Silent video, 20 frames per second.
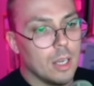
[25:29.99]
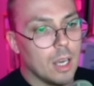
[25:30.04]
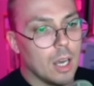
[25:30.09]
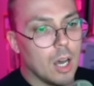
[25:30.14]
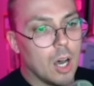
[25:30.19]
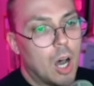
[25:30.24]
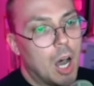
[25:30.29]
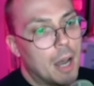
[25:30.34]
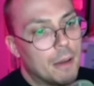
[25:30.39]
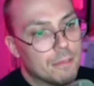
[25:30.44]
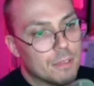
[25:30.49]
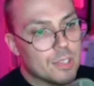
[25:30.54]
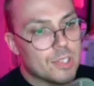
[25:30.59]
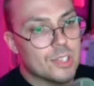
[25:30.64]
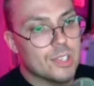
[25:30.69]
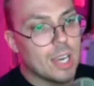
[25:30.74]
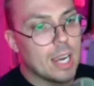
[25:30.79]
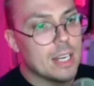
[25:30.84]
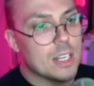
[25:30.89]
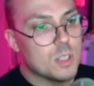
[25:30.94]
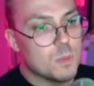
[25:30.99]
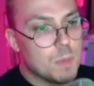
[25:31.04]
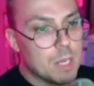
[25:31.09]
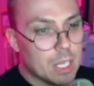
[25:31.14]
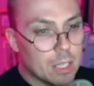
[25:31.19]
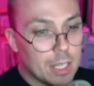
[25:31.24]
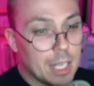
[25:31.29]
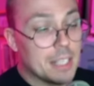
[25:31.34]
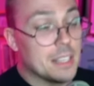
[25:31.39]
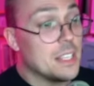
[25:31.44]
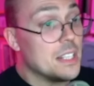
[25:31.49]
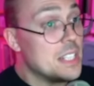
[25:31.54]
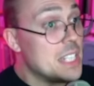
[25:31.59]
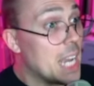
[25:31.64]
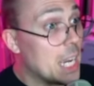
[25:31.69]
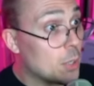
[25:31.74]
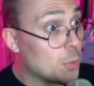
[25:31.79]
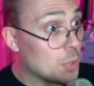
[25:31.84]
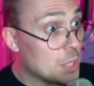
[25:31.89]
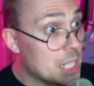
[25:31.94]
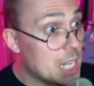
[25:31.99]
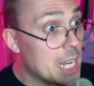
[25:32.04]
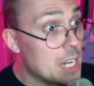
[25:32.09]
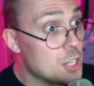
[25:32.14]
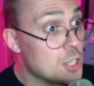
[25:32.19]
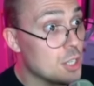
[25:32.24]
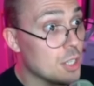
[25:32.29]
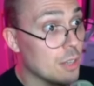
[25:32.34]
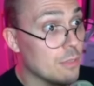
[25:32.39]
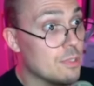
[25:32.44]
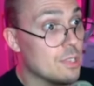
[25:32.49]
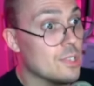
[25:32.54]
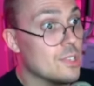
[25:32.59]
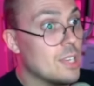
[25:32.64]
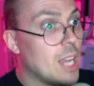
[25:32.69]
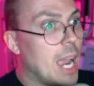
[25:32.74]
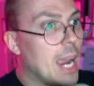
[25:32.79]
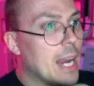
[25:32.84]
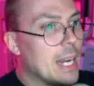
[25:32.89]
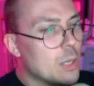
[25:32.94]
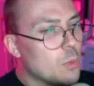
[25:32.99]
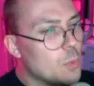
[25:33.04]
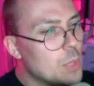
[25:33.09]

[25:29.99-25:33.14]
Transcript: often cite as being like the degradation of society.